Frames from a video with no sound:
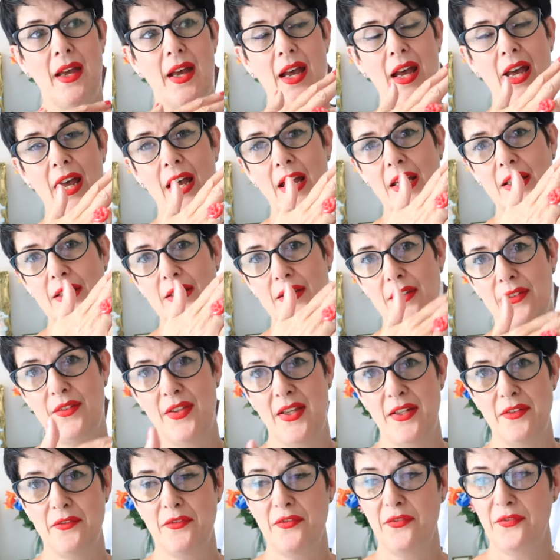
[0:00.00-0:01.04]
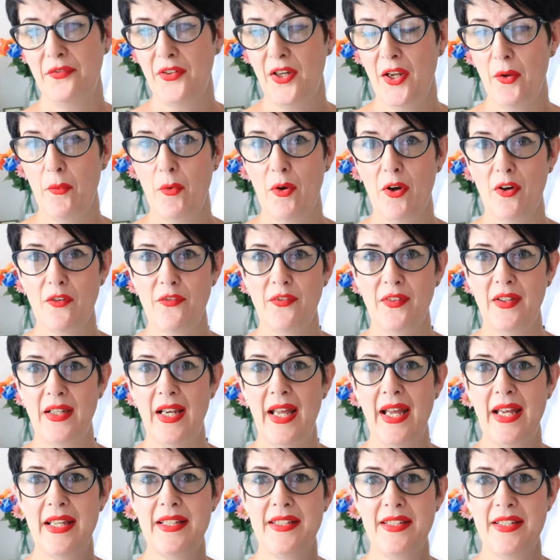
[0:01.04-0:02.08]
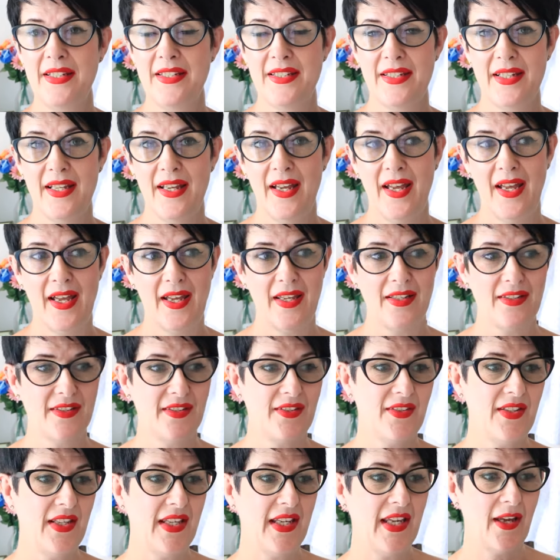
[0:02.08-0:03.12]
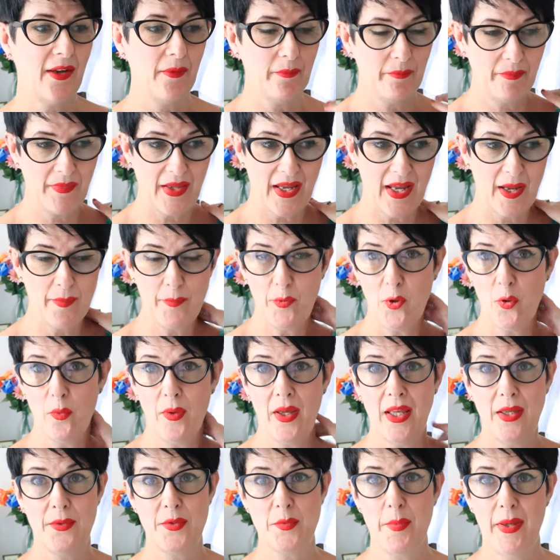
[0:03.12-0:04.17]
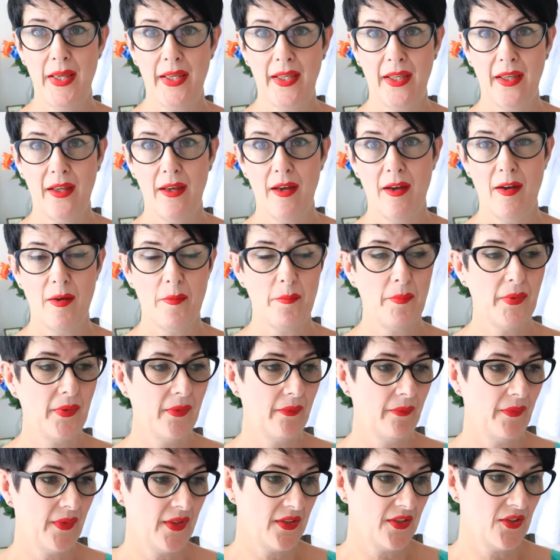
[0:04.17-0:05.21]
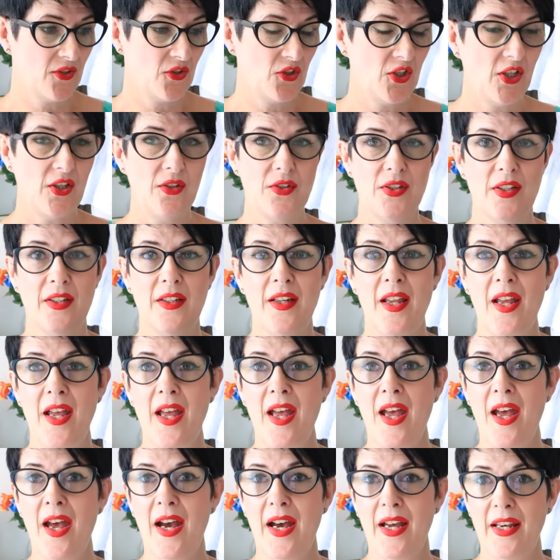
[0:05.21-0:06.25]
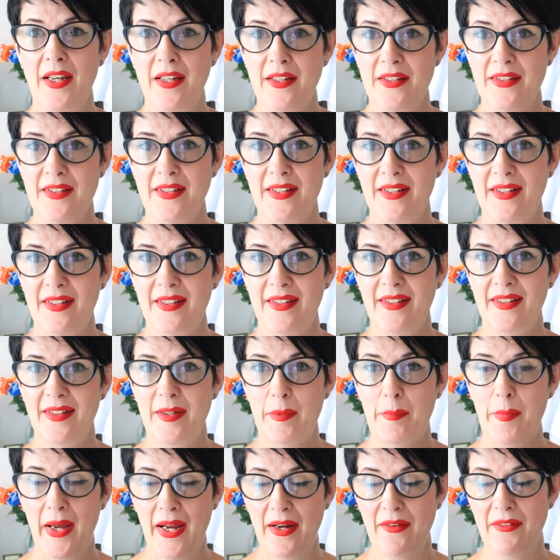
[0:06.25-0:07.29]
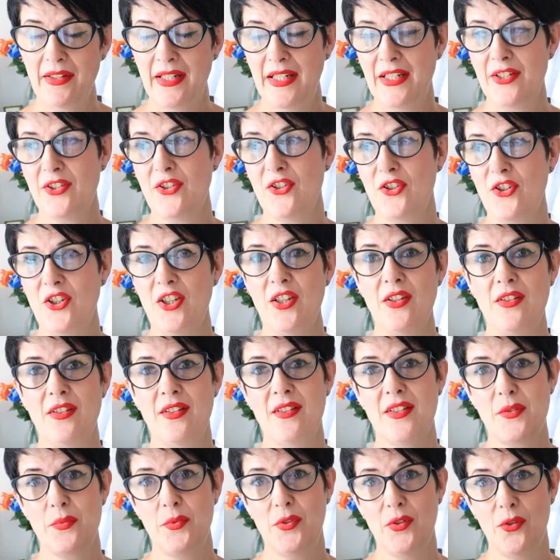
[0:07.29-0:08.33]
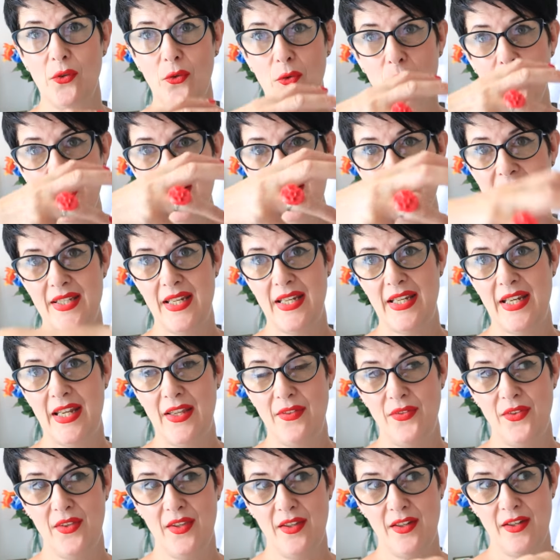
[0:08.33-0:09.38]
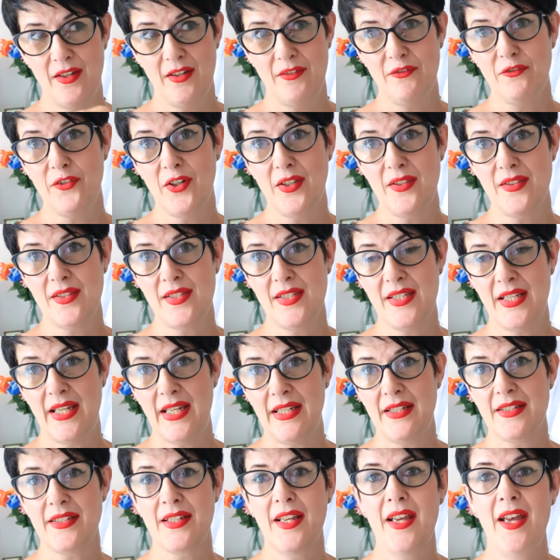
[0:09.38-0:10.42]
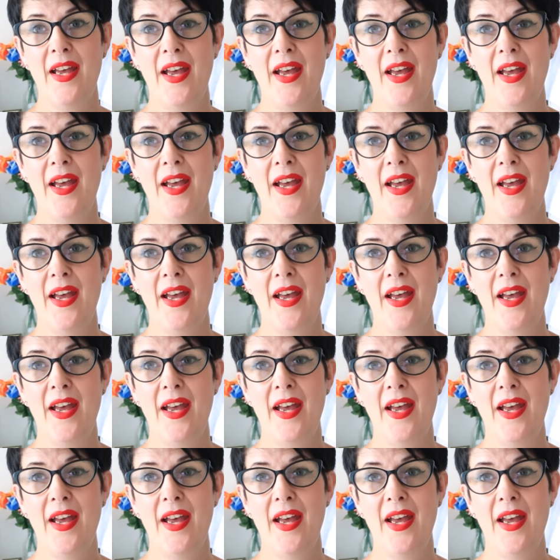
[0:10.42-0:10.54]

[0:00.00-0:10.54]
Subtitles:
and then flew off, landed at the airport where he was picking up the student, and apparently students would always sit in the front seat.